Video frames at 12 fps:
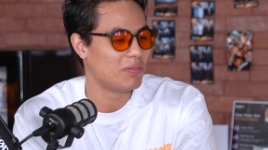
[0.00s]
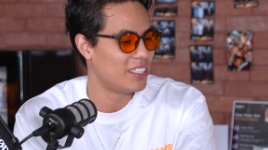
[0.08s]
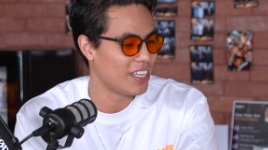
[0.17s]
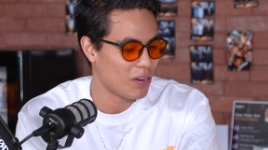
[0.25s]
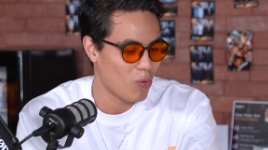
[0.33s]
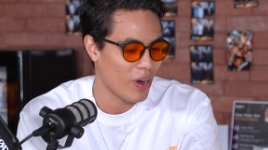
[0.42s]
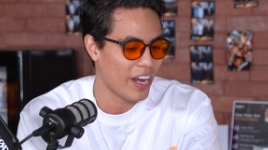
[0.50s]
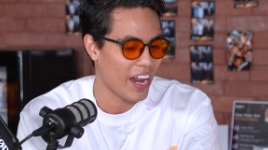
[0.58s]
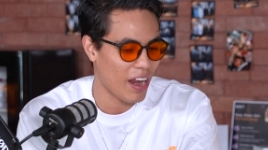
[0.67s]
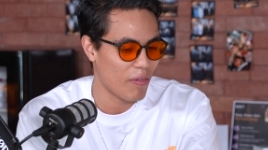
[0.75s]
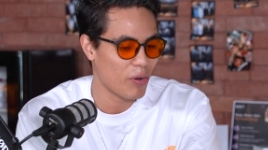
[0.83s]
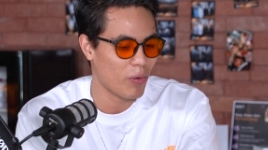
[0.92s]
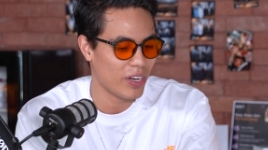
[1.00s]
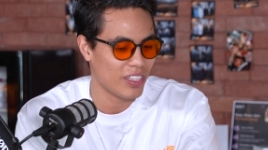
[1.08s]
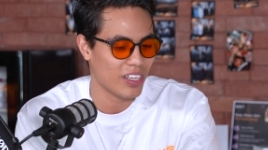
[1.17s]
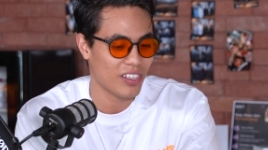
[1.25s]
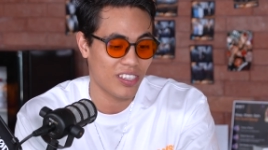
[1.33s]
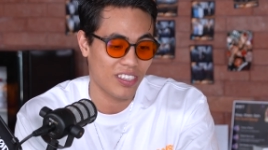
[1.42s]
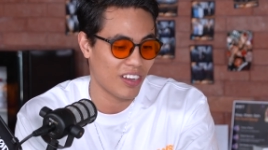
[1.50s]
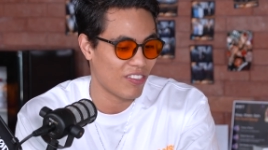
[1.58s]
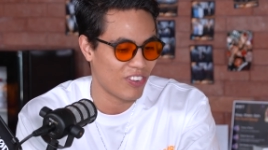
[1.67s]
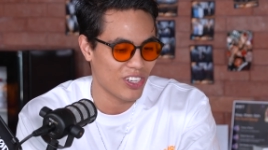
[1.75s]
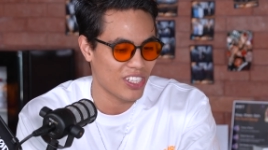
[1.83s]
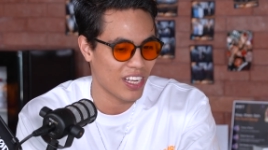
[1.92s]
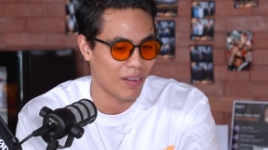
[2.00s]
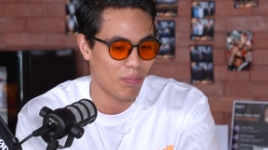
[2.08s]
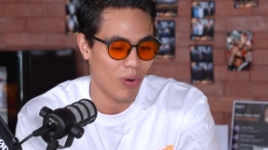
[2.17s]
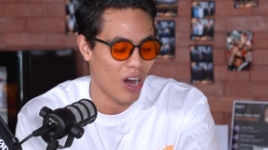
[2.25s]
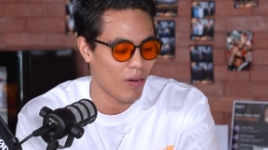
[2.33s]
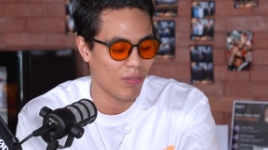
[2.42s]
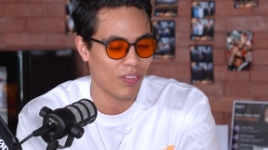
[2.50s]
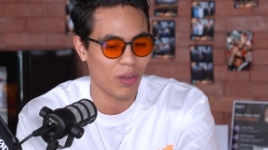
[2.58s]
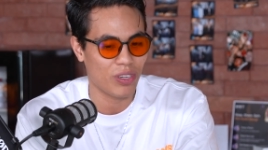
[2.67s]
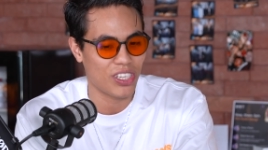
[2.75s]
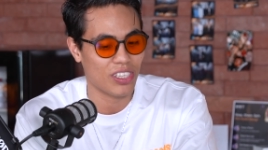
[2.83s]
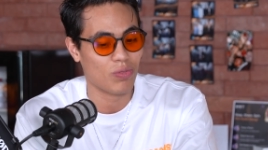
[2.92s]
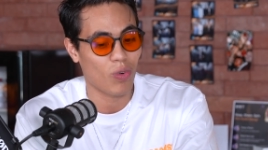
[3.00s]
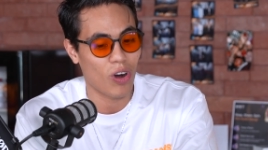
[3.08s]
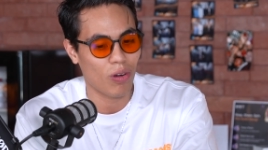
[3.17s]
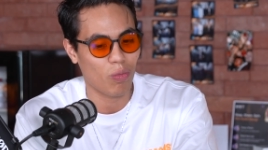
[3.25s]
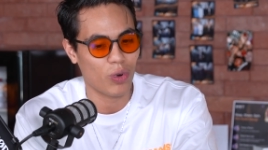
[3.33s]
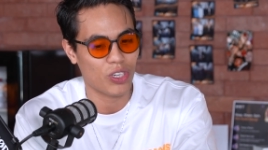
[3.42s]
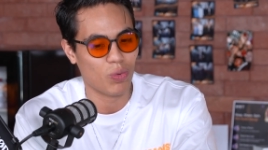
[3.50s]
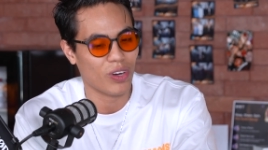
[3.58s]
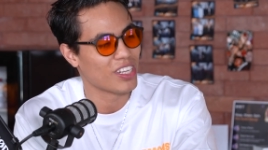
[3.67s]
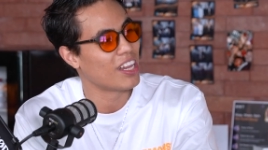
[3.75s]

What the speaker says: did what everyone does their first time probably, which is wrong, which was